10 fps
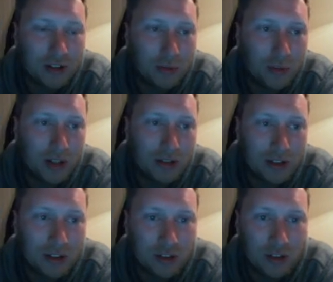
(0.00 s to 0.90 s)
So well
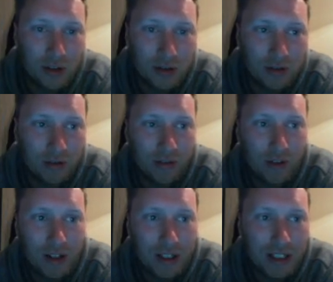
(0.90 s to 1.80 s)
done, Scott. You
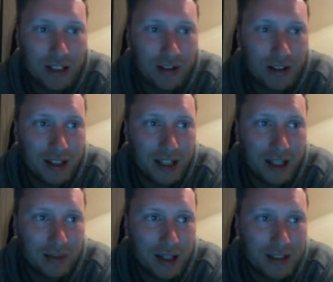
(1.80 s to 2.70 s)
finally got in the
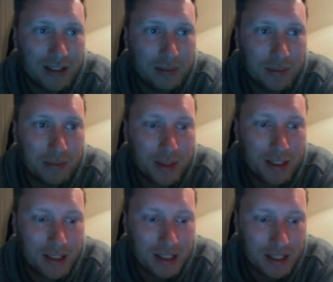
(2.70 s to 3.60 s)
game. Has he
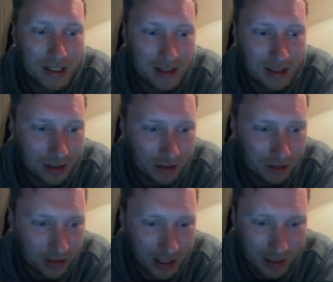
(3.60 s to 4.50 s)
made any
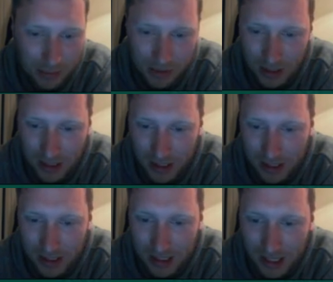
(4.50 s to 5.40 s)
international caps?
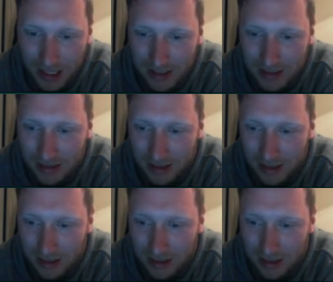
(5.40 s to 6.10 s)
He has.